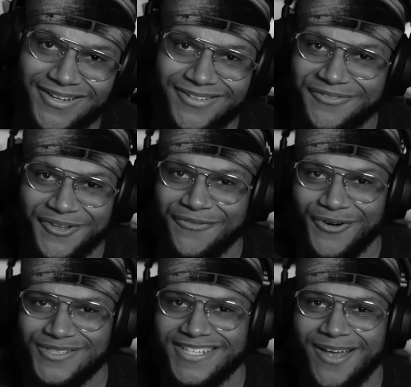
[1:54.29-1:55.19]
For the
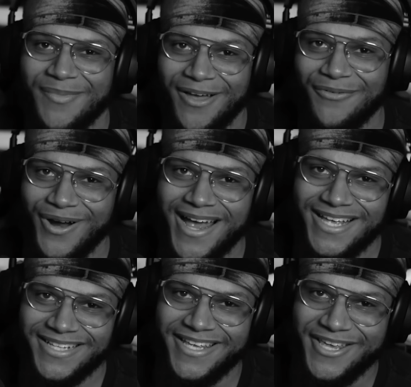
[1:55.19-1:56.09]
first time ever, I get
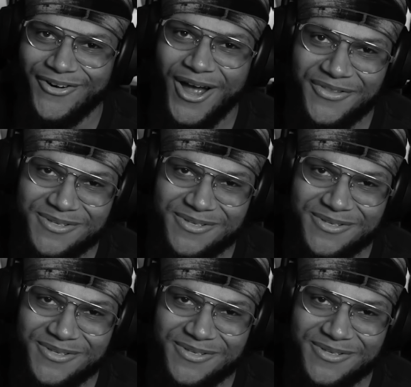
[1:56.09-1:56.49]
to hear how these